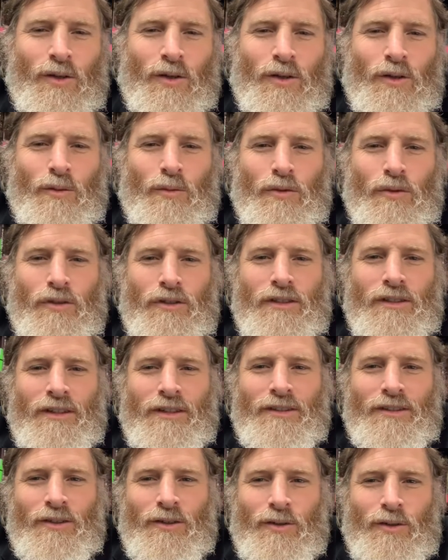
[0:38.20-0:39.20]
birds
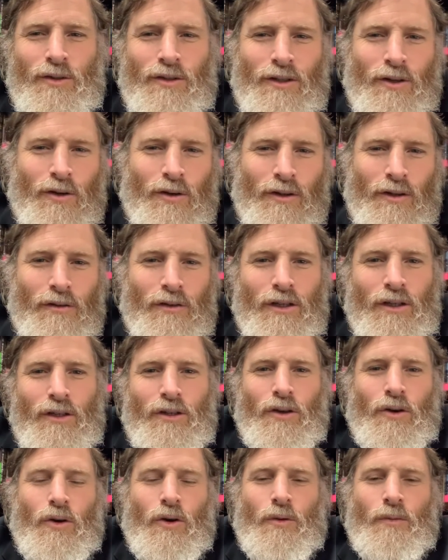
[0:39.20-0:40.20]
that are living in
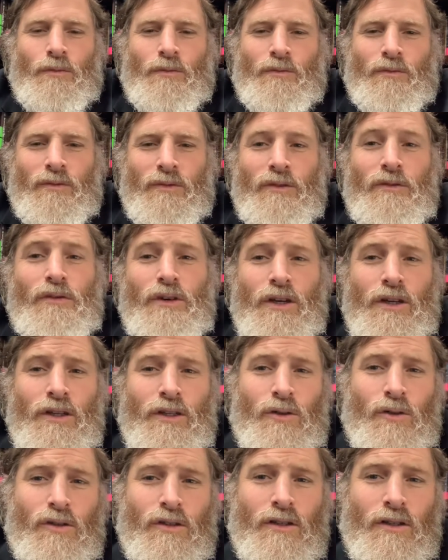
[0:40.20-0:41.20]
your home. Very
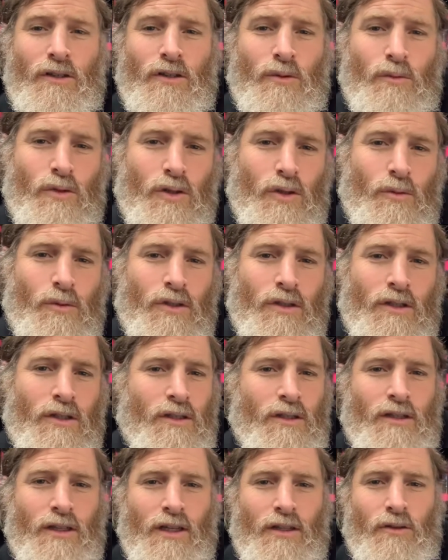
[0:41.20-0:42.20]
interesting. So Mishnah Berurah says
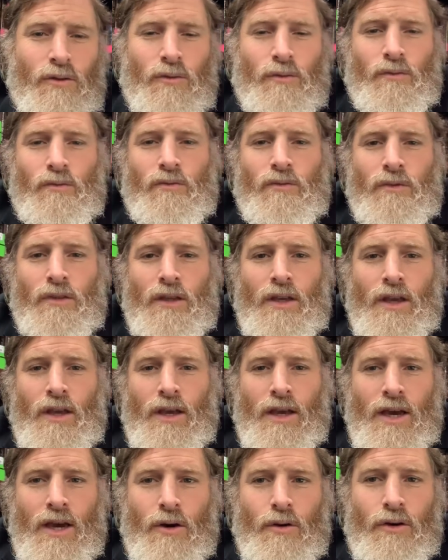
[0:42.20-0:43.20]
not to.
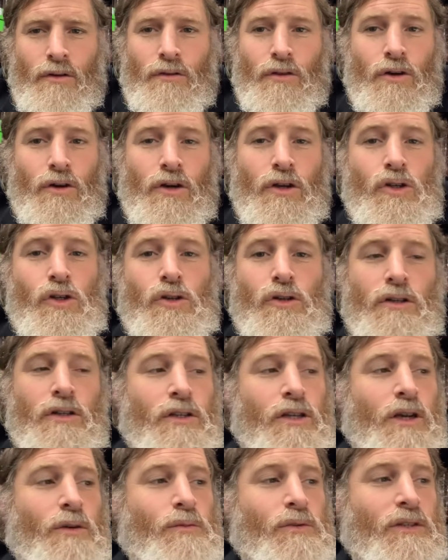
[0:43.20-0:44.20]
However, the Chashulchan
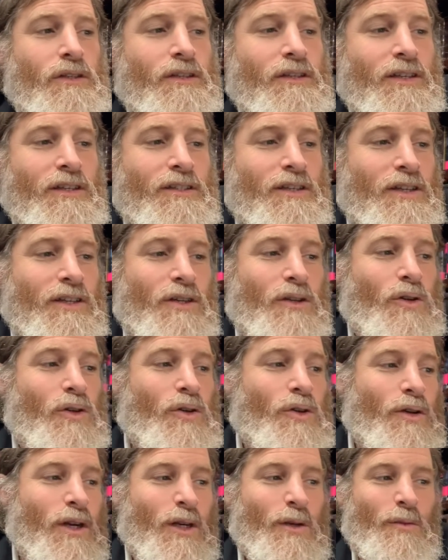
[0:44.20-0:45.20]
comes and says an
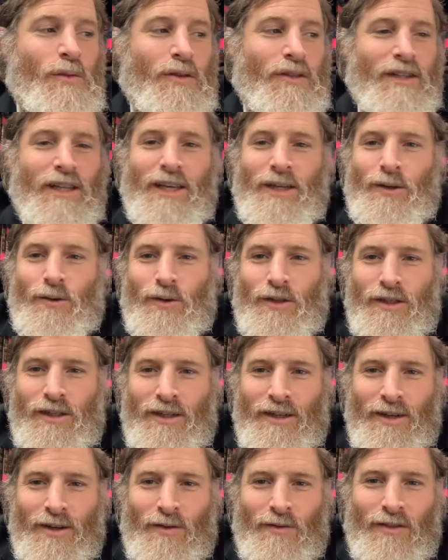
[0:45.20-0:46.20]
incredible language.
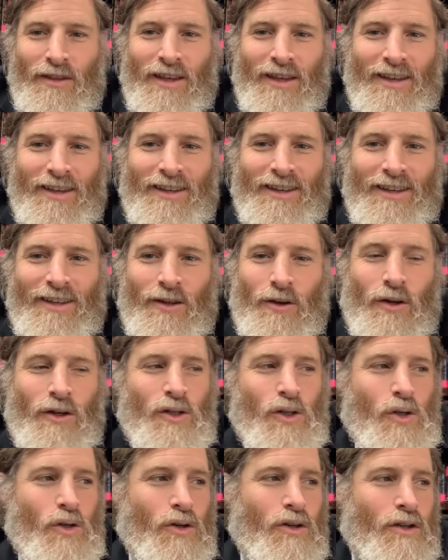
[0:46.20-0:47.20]
The
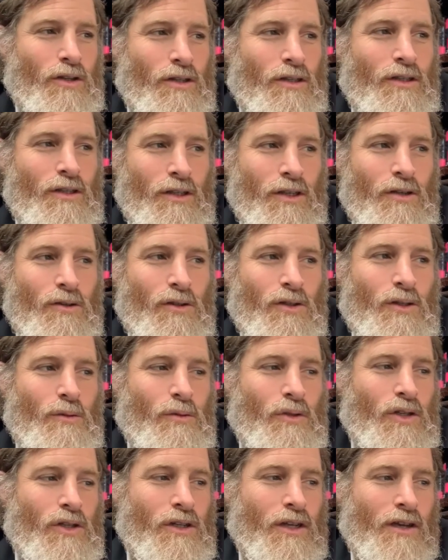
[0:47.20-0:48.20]
Chashulchan here in Siman
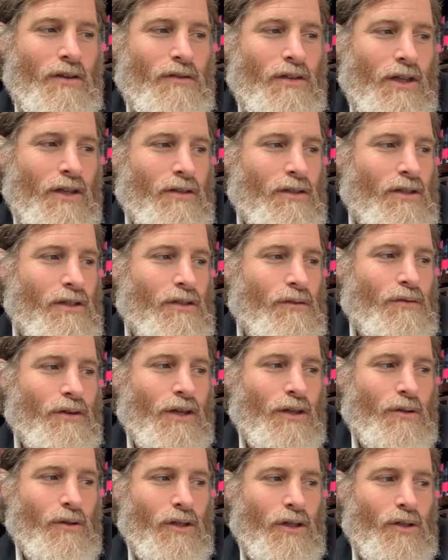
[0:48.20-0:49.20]
Shin Chav Dal says the
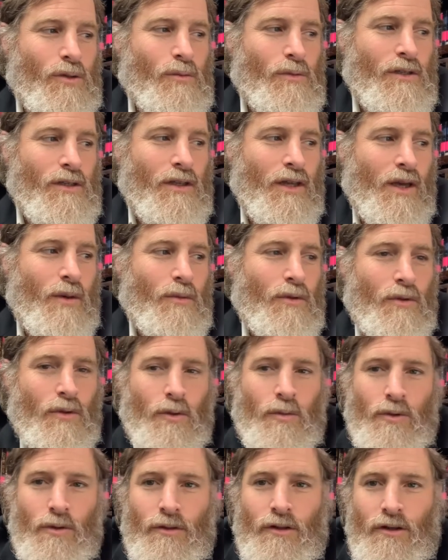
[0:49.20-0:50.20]
following: Yesh misrami, there are
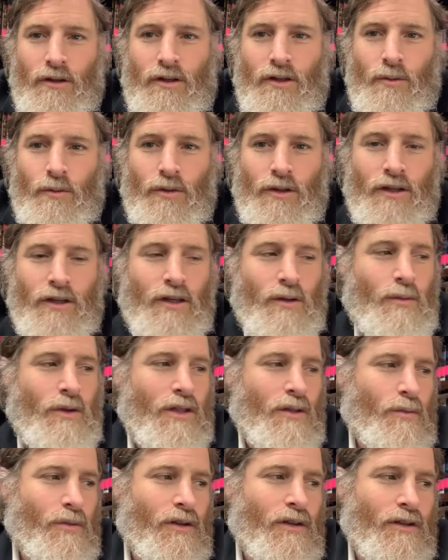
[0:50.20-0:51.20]
people that are complaining about
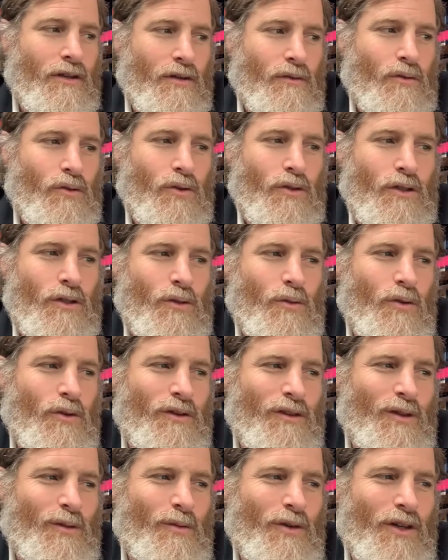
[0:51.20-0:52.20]
the minhag, and of course he's
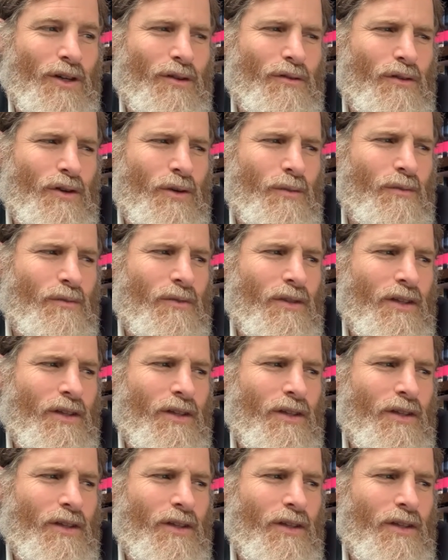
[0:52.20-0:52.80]
quoting the Magen Avram,